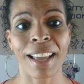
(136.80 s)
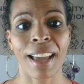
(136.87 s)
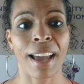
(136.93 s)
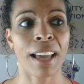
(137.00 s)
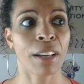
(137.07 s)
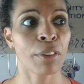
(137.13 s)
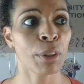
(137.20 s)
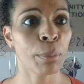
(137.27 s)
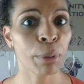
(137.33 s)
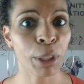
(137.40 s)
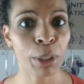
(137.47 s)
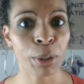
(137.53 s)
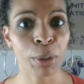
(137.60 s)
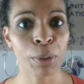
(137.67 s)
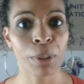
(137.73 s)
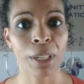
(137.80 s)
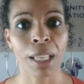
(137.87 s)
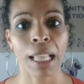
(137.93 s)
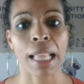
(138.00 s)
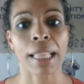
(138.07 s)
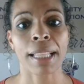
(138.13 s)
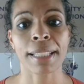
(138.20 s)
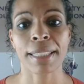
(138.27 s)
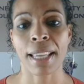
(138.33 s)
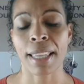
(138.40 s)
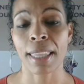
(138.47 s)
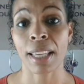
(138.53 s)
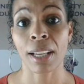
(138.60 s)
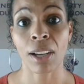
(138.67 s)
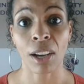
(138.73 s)
out of the blue, let's say
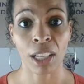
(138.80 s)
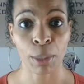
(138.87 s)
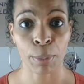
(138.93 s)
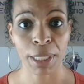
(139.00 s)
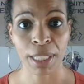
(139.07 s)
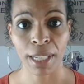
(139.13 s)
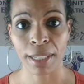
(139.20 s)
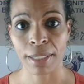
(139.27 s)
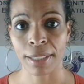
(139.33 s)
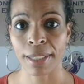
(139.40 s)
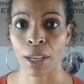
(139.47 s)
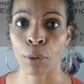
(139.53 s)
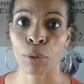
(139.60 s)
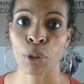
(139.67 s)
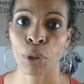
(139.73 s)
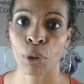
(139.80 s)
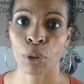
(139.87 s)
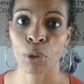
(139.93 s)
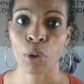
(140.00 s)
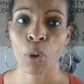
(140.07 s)
the economy takes a downturn